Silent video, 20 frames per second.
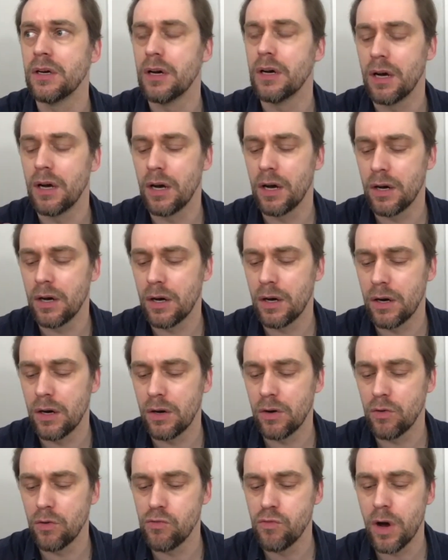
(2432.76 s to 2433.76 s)
are
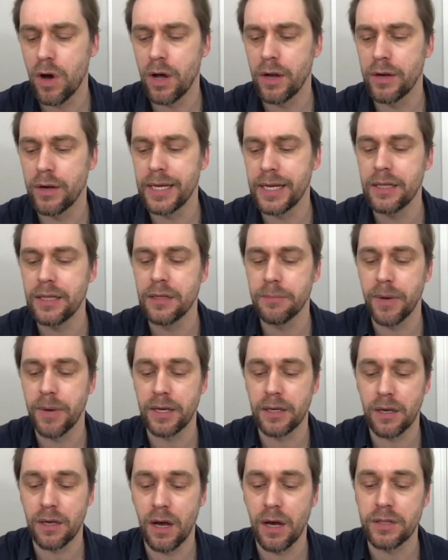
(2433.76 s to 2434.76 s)
run either by
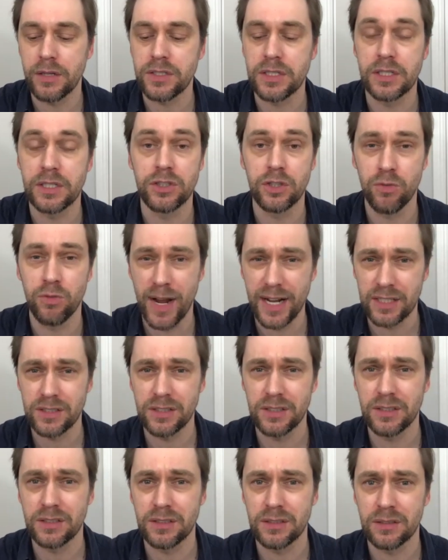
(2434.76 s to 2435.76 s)
casting
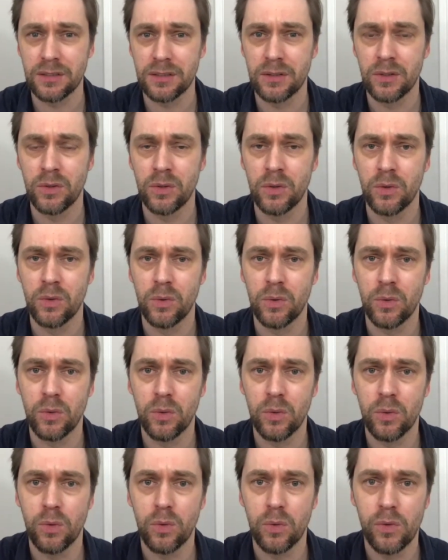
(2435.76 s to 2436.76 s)
directors
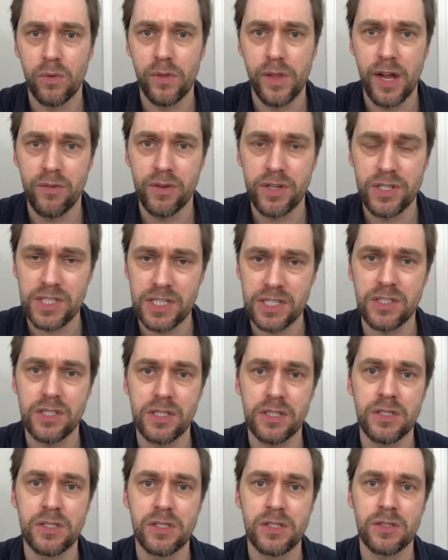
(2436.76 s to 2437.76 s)
or their
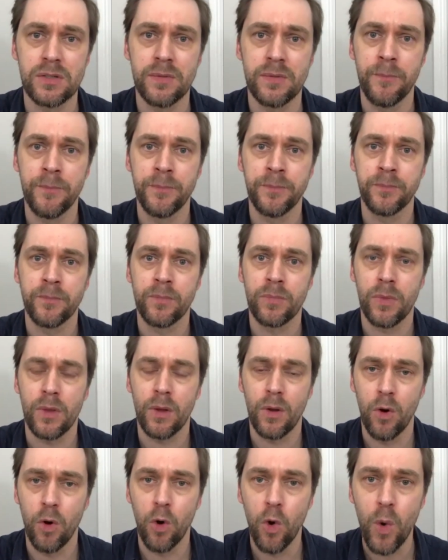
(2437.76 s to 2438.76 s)
assistants
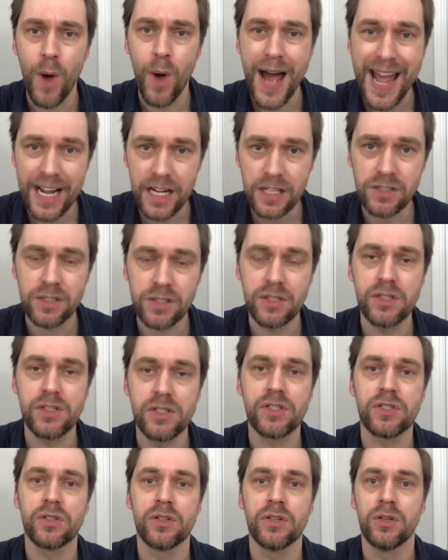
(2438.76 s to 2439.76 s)
or
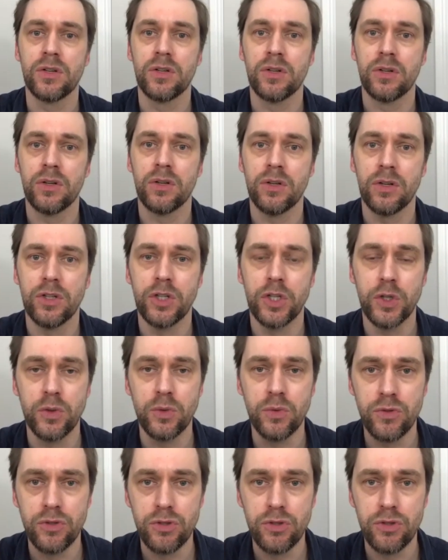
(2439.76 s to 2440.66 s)
actors who